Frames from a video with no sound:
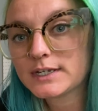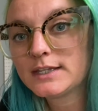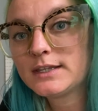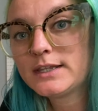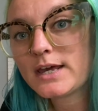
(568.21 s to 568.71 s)

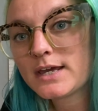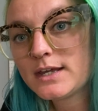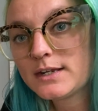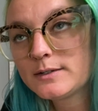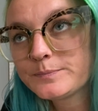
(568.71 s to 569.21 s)
And
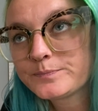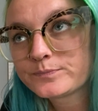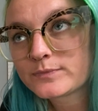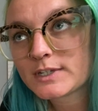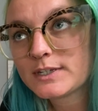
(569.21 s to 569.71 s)
then
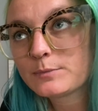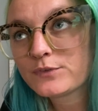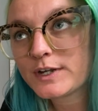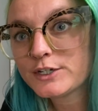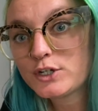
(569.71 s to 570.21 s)
they
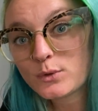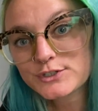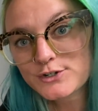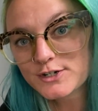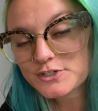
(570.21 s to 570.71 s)
provided no
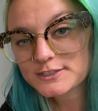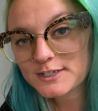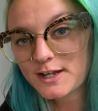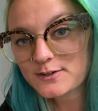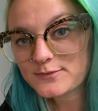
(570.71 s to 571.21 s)
instructions
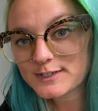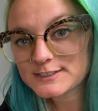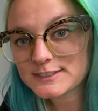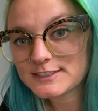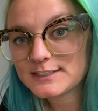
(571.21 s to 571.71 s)
on how to
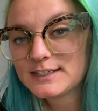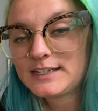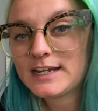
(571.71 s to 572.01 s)
fix it.